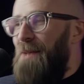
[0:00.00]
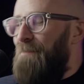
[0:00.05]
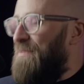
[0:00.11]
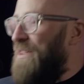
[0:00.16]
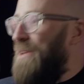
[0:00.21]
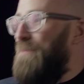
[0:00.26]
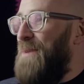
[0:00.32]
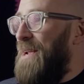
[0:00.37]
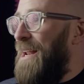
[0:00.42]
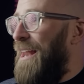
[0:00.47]

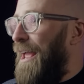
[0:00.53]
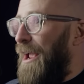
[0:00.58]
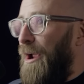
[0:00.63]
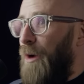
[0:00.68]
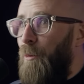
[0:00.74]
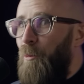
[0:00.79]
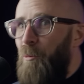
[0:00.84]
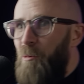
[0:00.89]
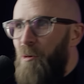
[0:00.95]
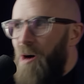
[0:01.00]
you'd be like,
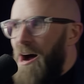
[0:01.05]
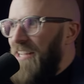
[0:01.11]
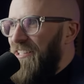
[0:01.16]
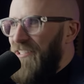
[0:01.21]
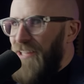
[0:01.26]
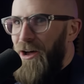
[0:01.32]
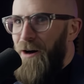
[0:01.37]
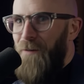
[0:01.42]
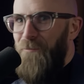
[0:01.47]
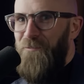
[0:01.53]
what
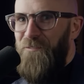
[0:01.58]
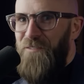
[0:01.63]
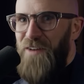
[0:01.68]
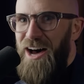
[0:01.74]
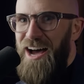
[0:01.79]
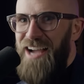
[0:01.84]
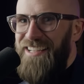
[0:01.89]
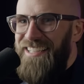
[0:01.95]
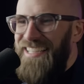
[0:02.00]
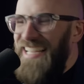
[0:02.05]
the f***?
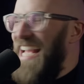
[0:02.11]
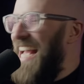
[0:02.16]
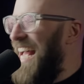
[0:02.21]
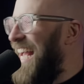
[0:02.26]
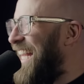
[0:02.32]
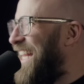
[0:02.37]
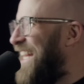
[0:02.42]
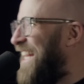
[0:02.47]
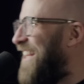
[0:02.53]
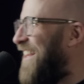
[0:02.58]

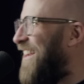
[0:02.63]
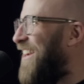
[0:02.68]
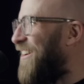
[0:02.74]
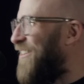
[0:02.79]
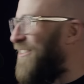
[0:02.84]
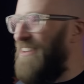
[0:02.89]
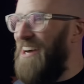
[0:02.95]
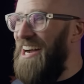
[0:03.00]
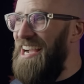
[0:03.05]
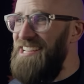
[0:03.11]

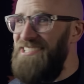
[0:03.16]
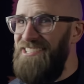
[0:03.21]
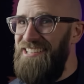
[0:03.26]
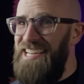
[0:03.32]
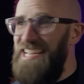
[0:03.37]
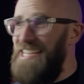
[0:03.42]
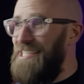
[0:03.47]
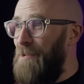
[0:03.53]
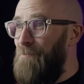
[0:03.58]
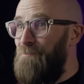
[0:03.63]
Why do you
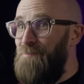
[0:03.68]
need a